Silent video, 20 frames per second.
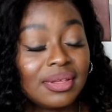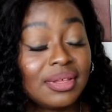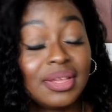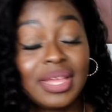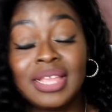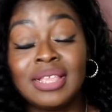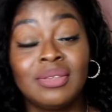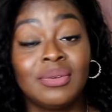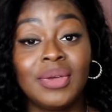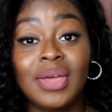
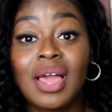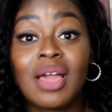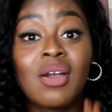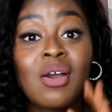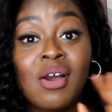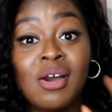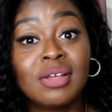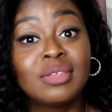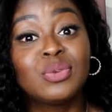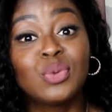anyway, I
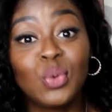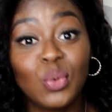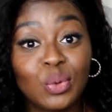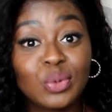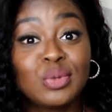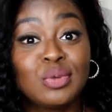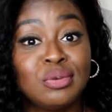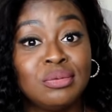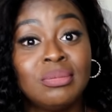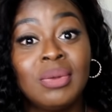can't
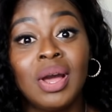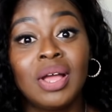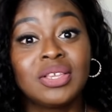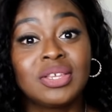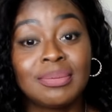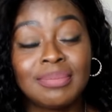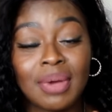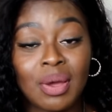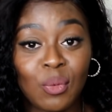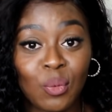talk too much
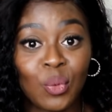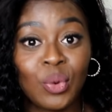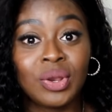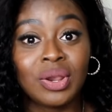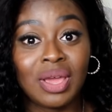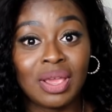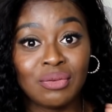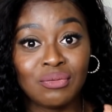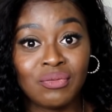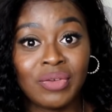about
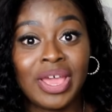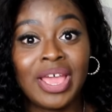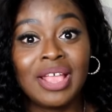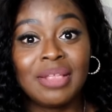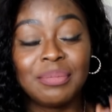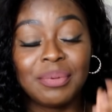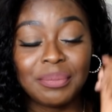what I read,